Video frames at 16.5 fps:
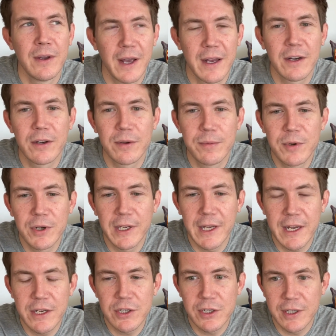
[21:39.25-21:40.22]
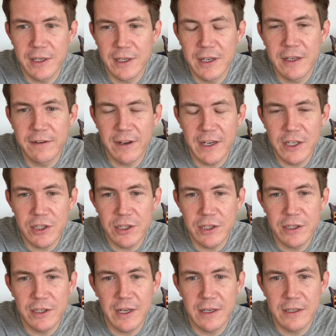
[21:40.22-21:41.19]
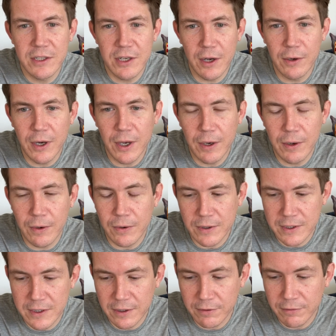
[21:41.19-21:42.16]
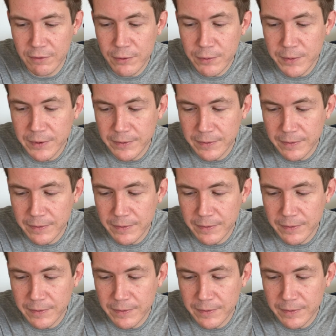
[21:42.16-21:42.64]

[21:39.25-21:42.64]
and communication and innovation solo or as a group.